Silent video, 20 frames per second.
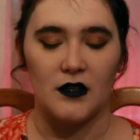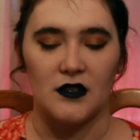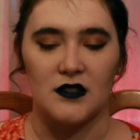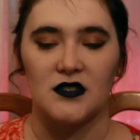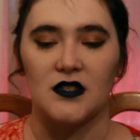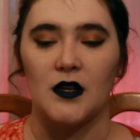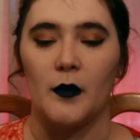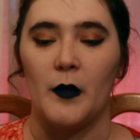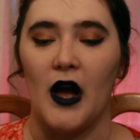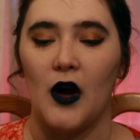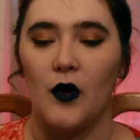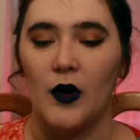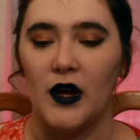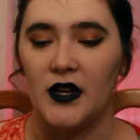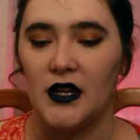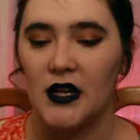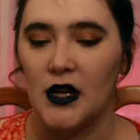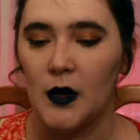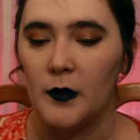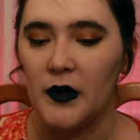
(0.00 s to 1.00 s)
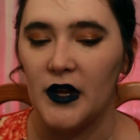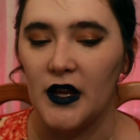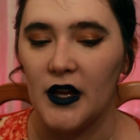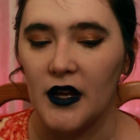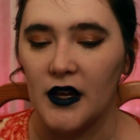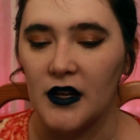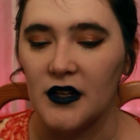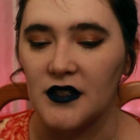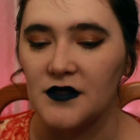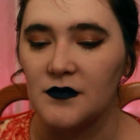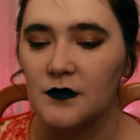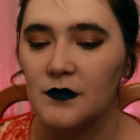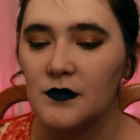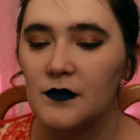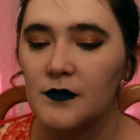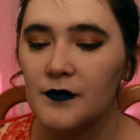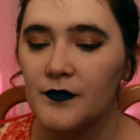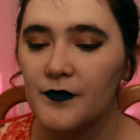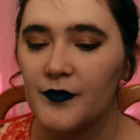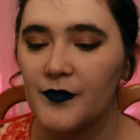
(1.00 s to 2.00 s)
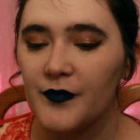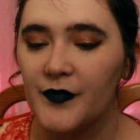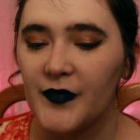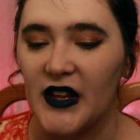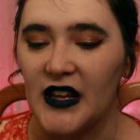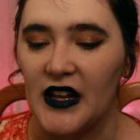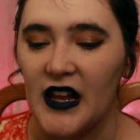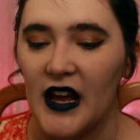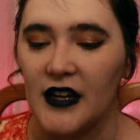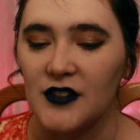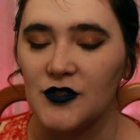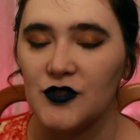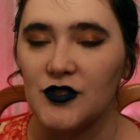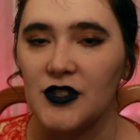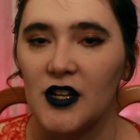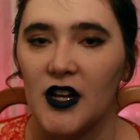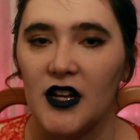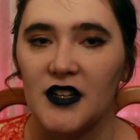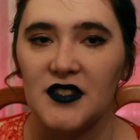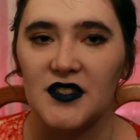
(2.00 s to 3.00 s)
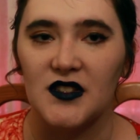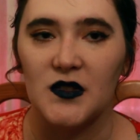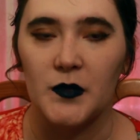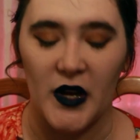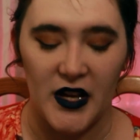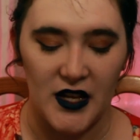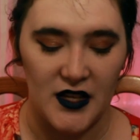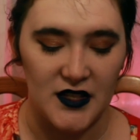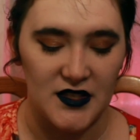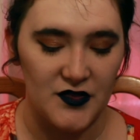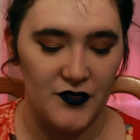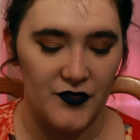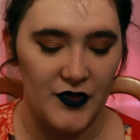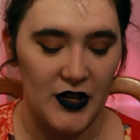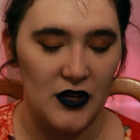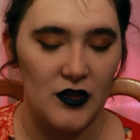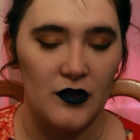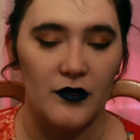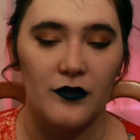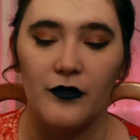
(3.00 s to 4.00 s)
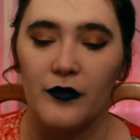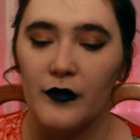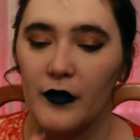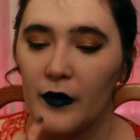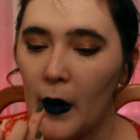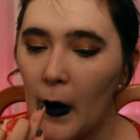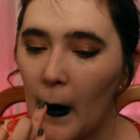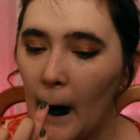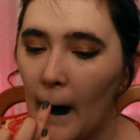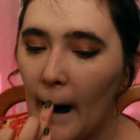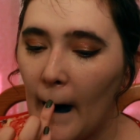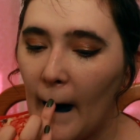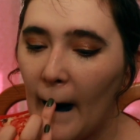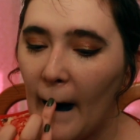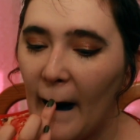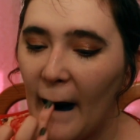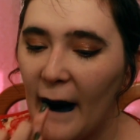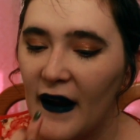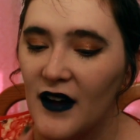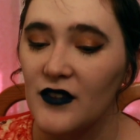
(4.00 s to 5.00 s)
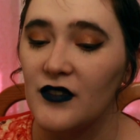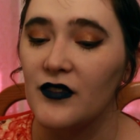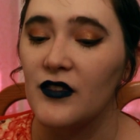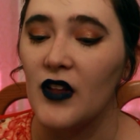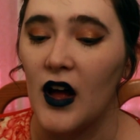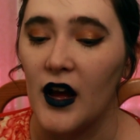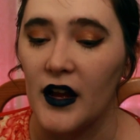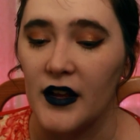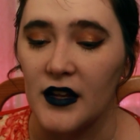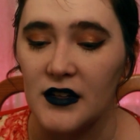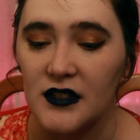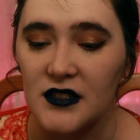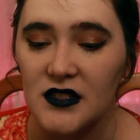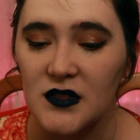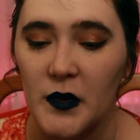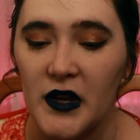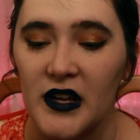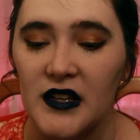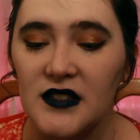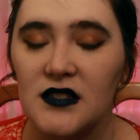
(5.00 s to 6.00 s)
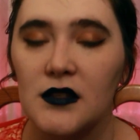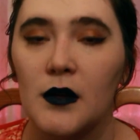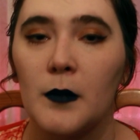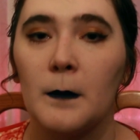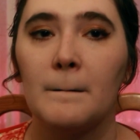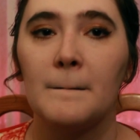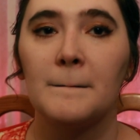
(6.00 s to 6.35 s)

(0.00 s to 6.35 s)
Somehow ended up being an astronaut despite his fear of flying into space.